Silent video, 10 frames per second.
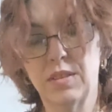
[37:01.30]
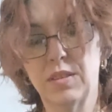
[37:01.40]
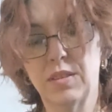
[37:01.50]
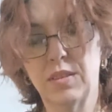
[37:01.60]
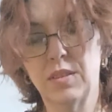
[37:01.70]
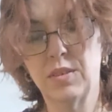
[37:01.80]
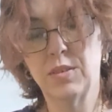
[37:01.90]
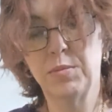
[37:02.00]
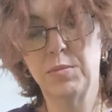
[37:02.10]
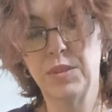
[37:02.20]
in a
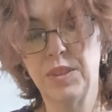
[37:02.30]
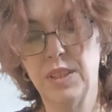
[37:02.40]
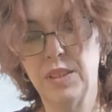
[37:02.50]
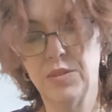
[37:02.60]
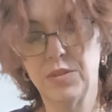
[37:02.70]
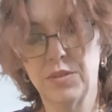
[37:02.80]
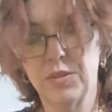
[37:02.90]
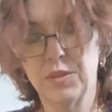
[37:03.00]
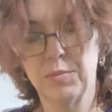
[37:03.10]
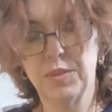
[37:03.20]
couple days or
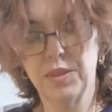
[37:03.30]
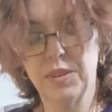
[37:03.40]
something.